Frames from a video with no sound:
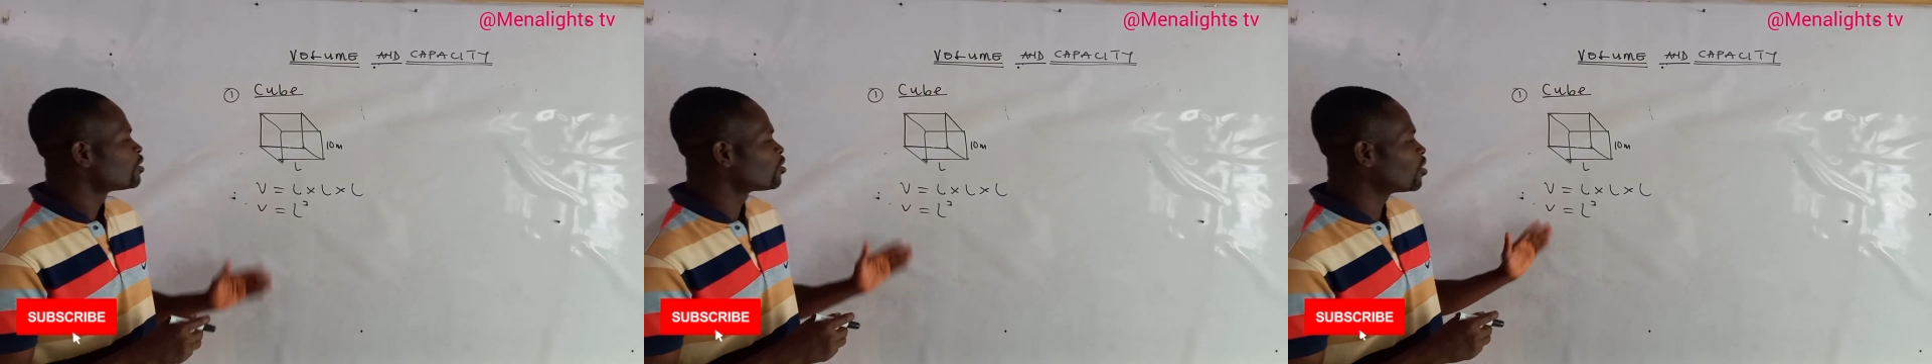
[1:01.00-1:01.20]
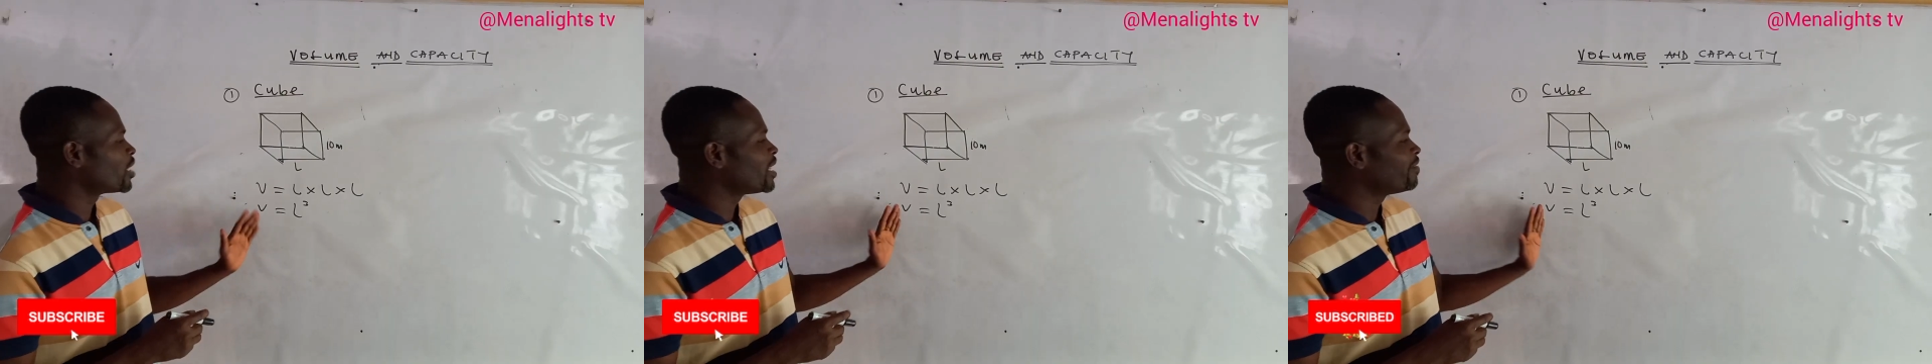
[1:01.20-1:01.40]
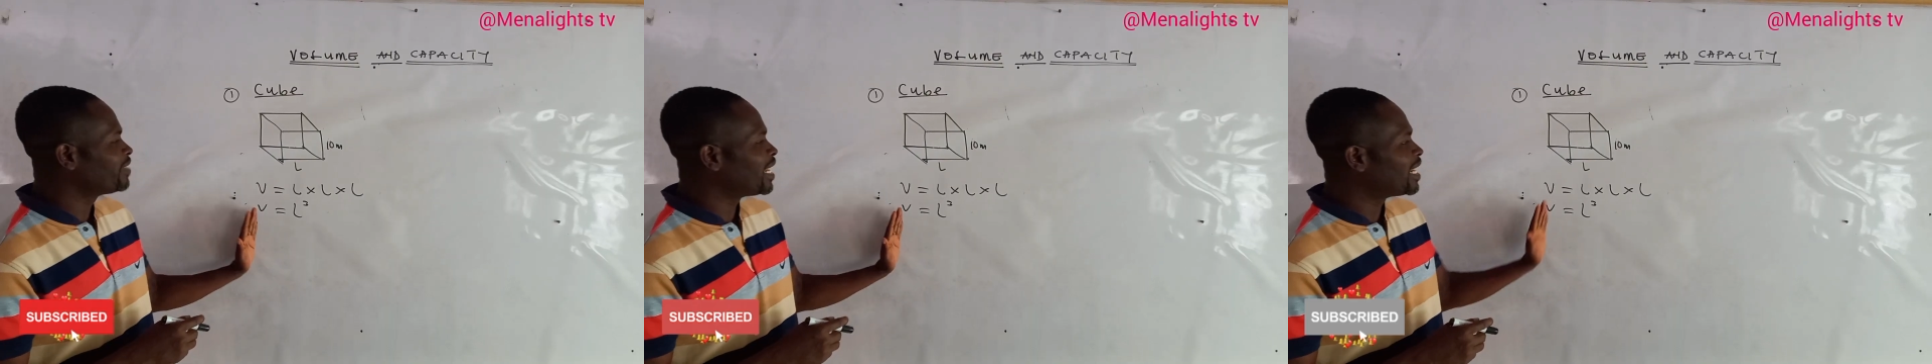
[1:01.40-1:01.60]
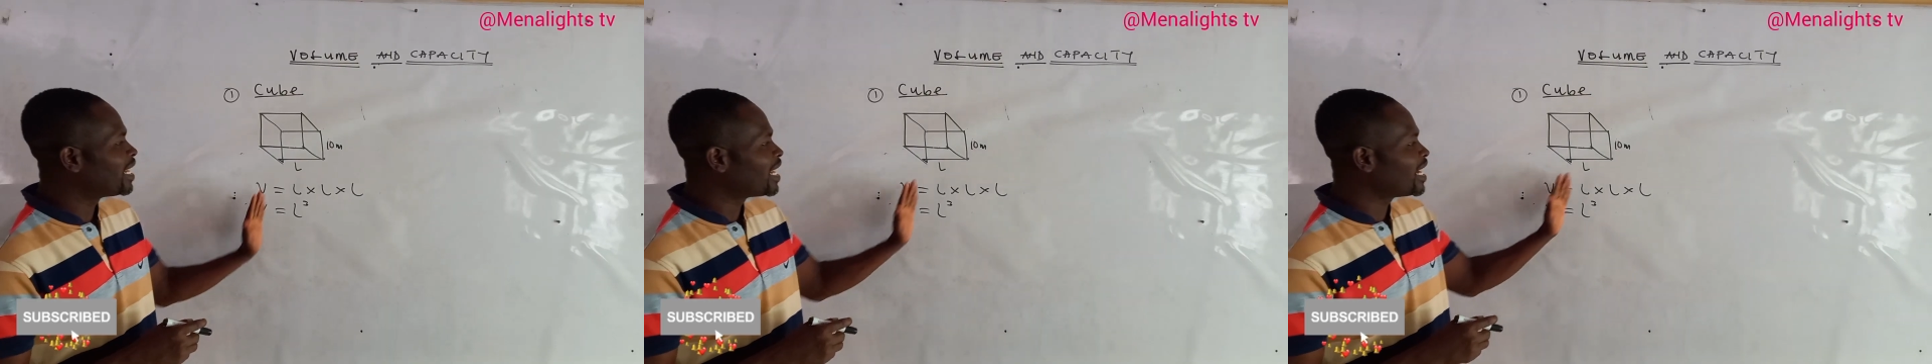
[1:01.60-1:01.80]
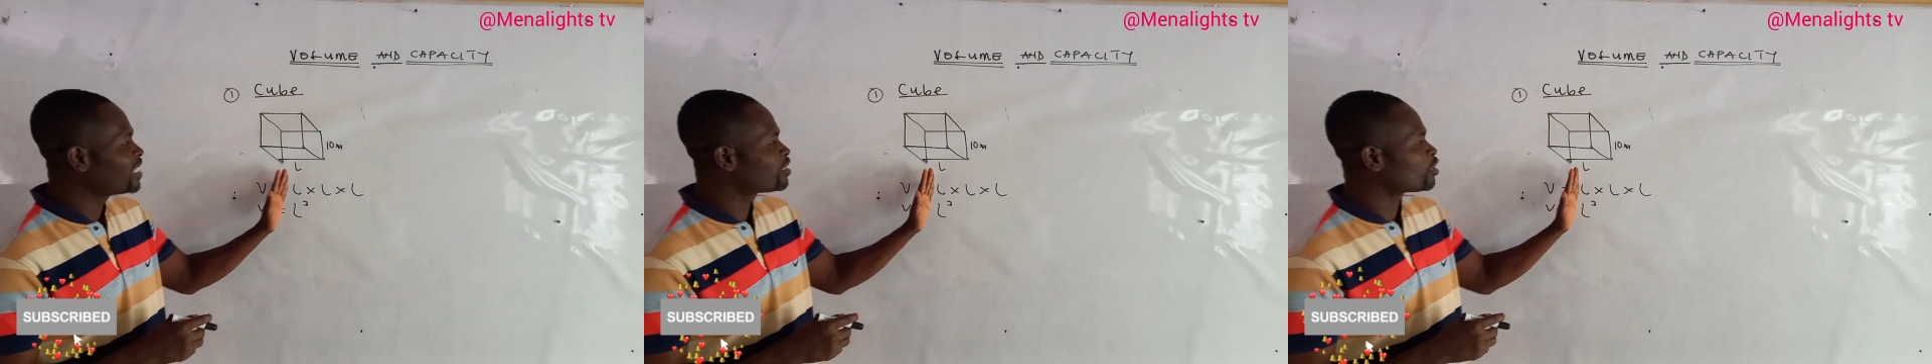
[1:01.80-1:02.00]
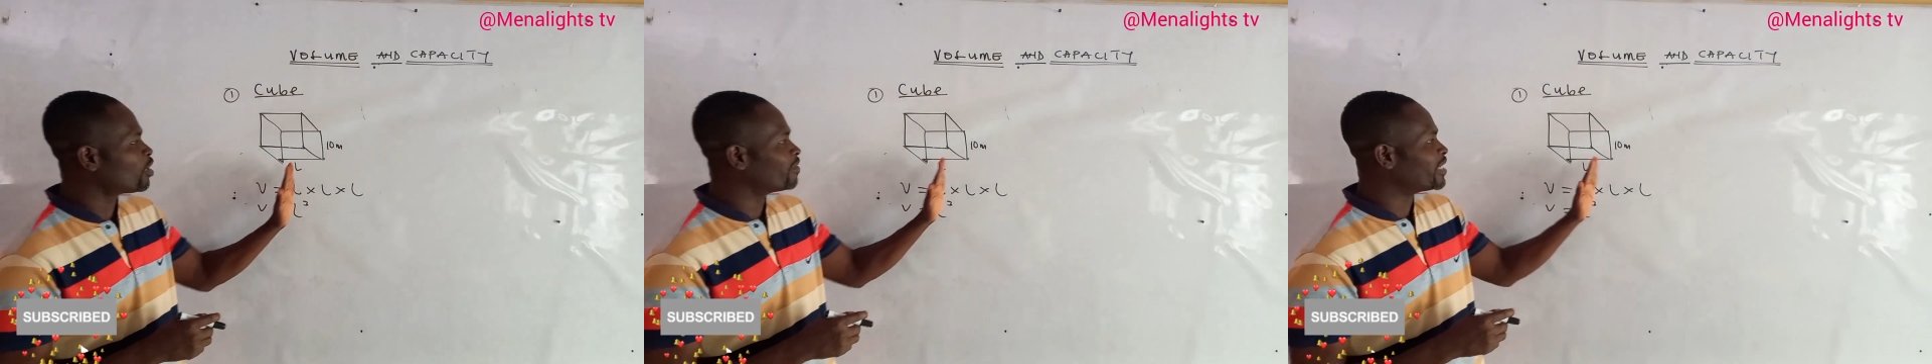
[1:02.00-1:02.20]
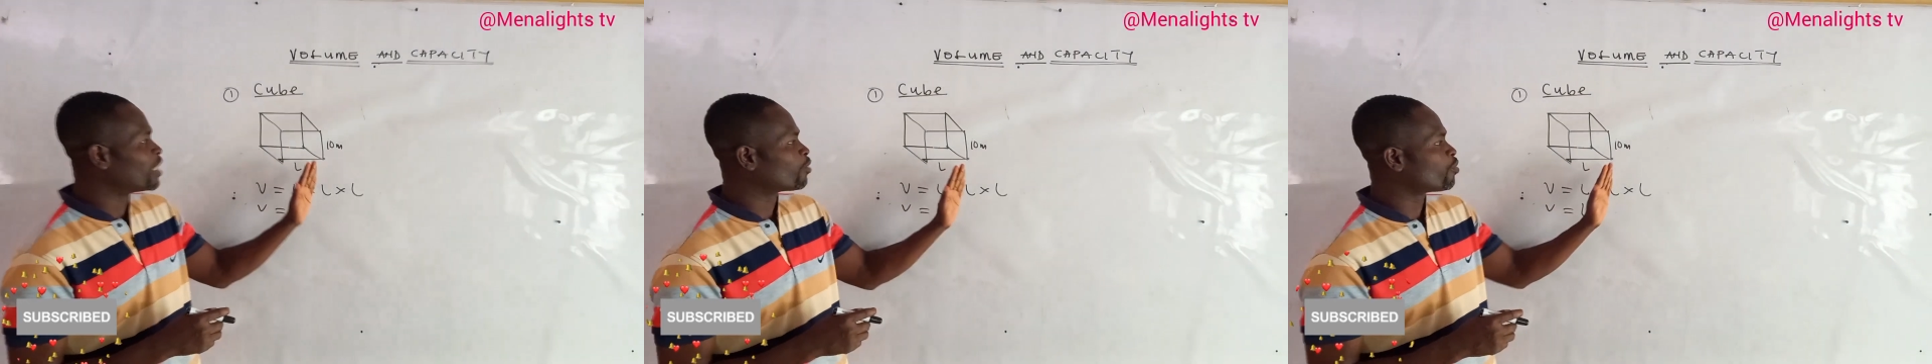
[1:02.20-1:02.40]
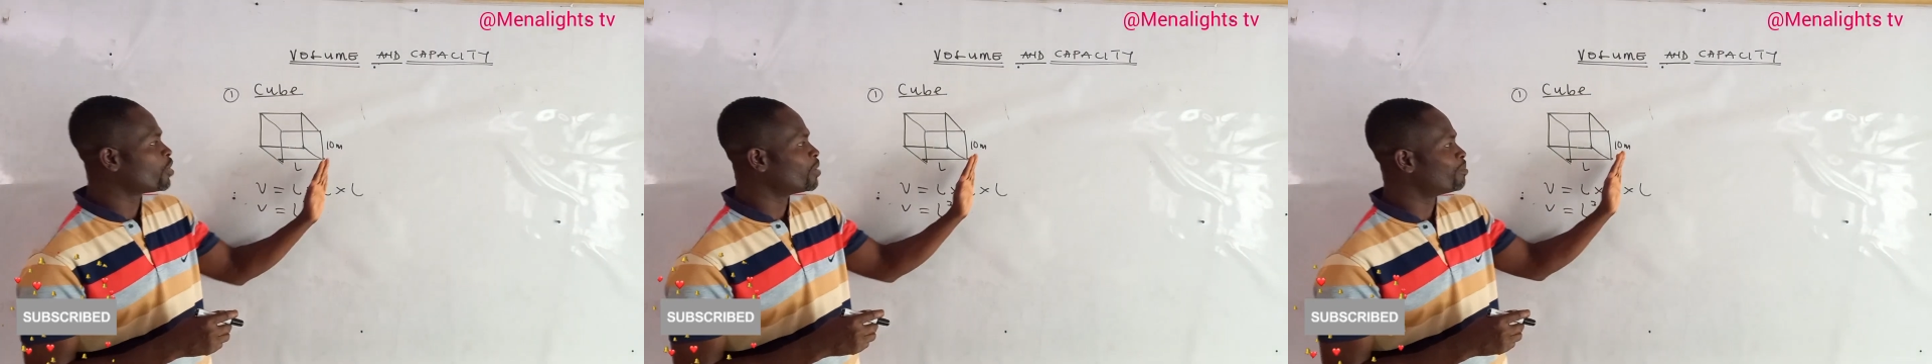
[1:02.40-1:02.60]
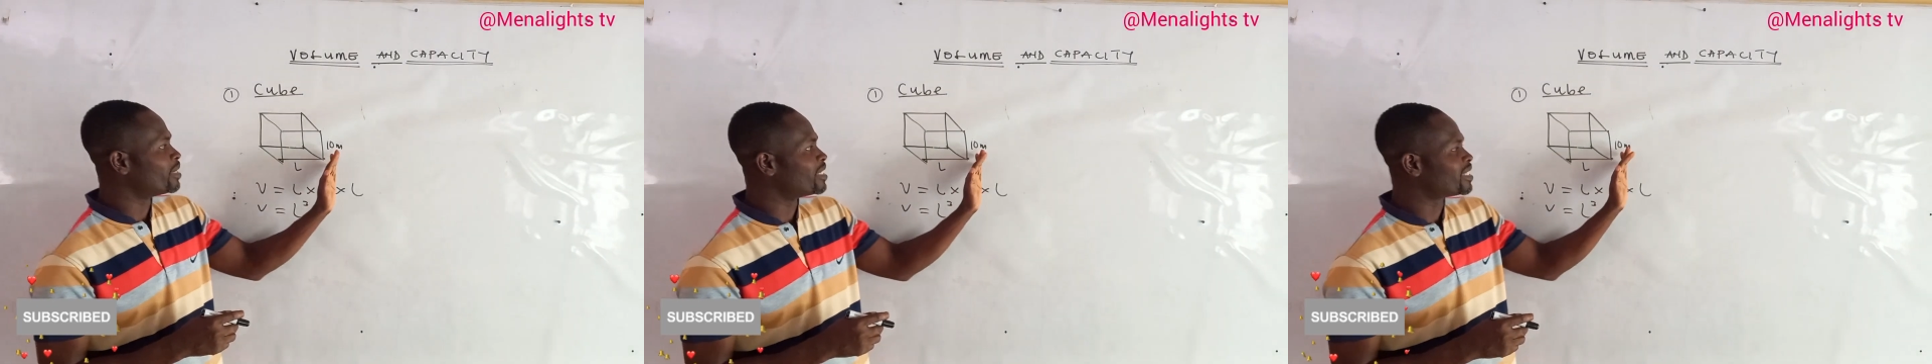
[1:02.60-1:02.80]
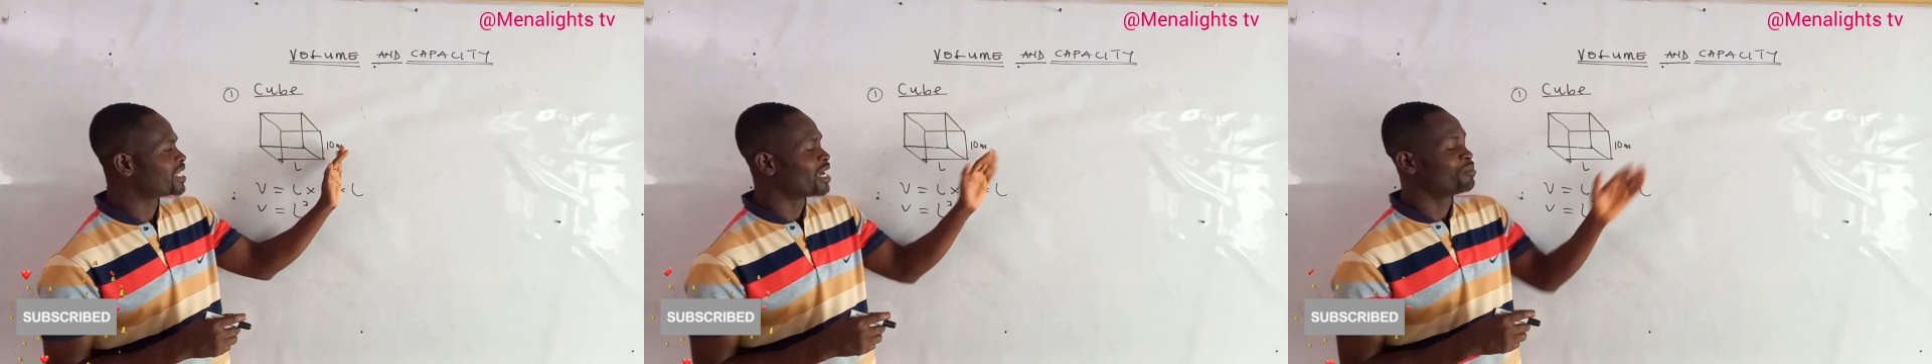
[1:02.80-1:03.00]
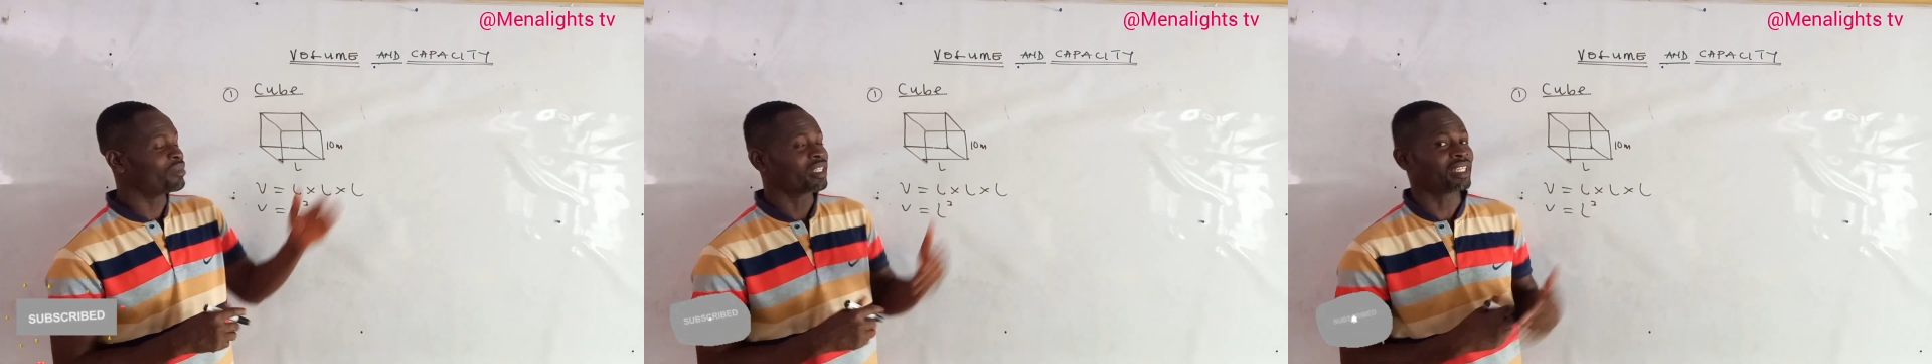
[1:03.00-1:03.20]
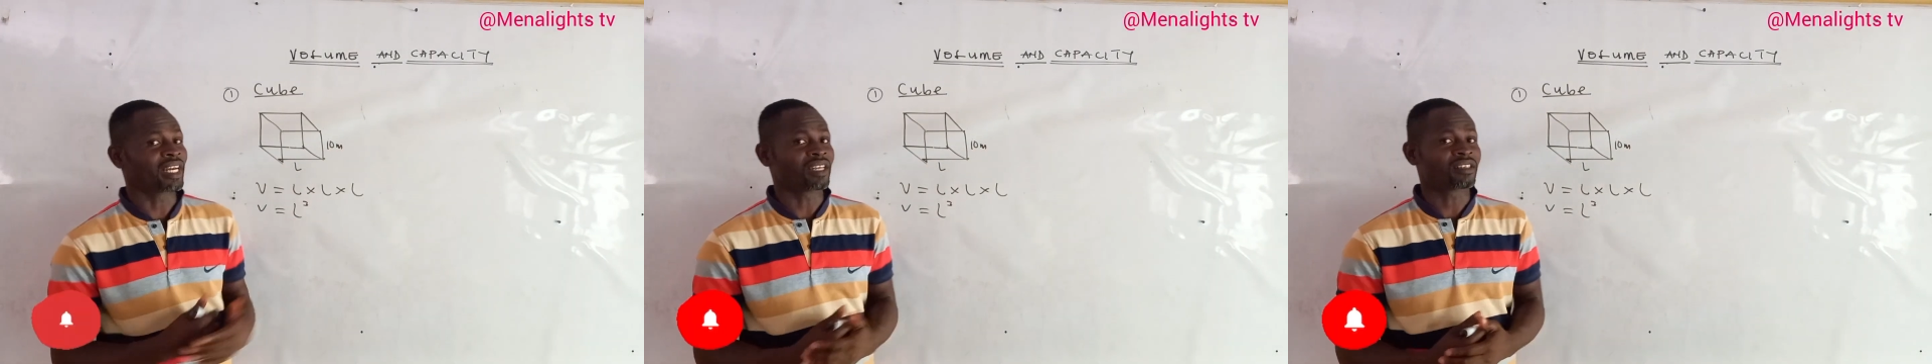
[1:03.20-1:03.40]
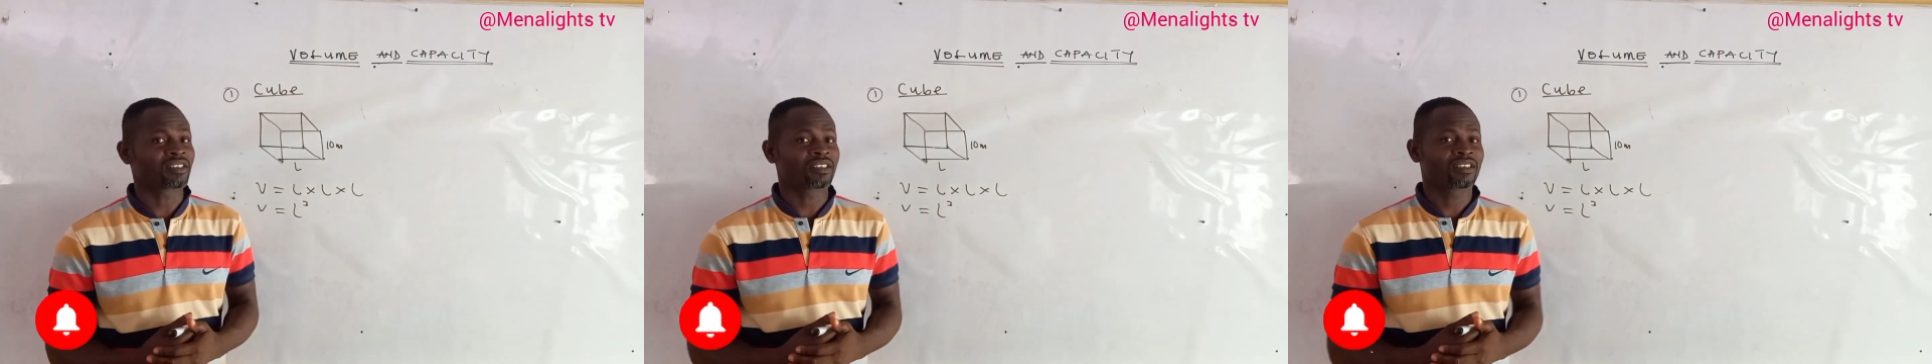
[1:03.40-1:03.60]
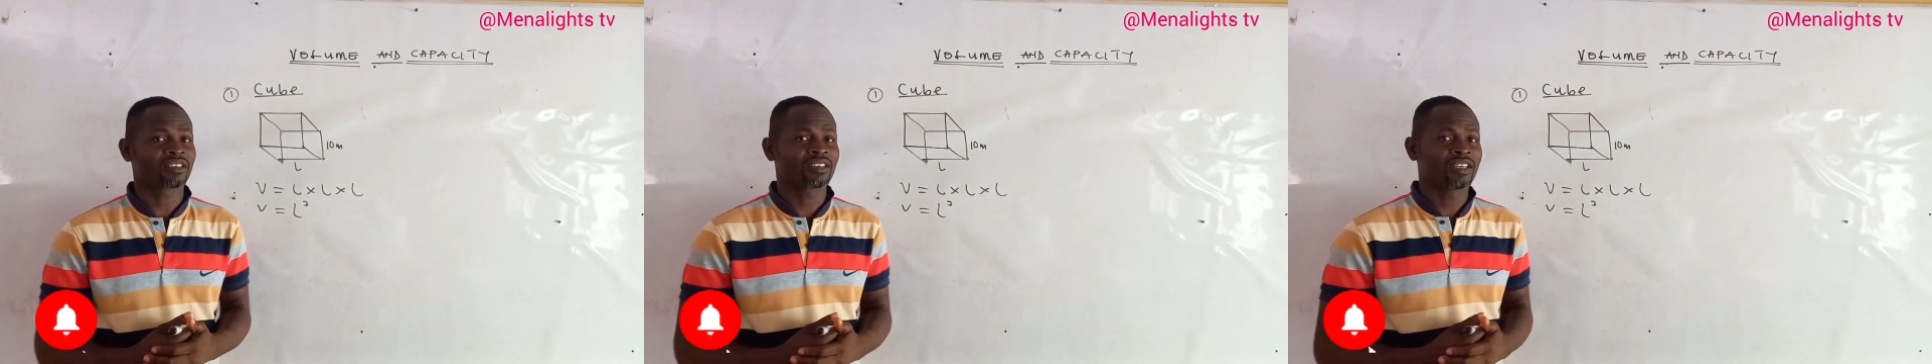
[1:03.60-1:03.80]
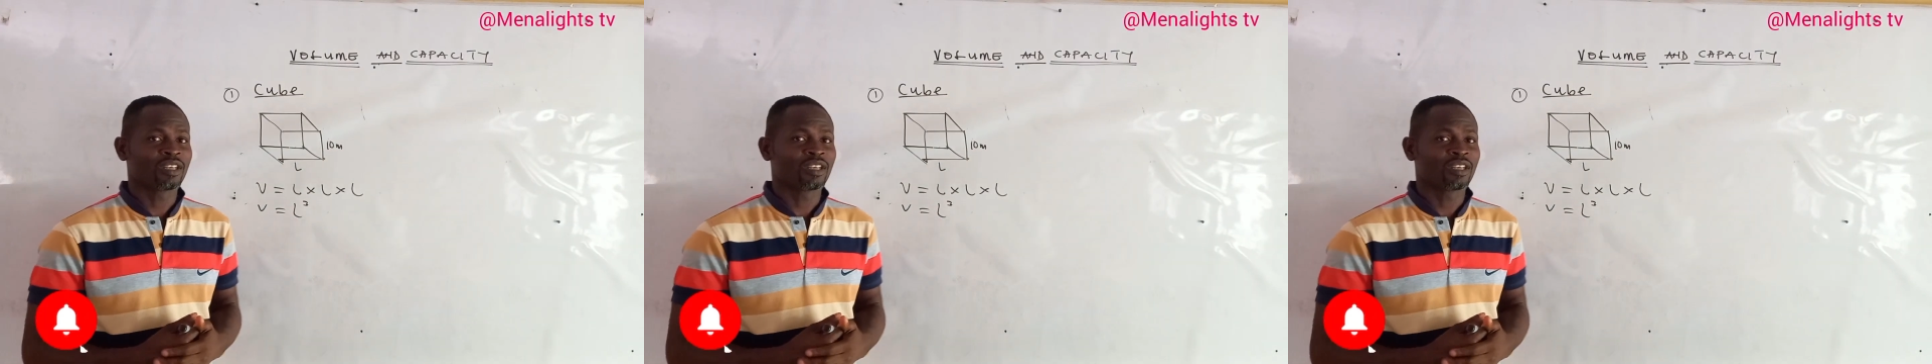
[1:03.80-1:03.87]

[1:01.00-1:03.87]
So if the length of the cube is 10 meters,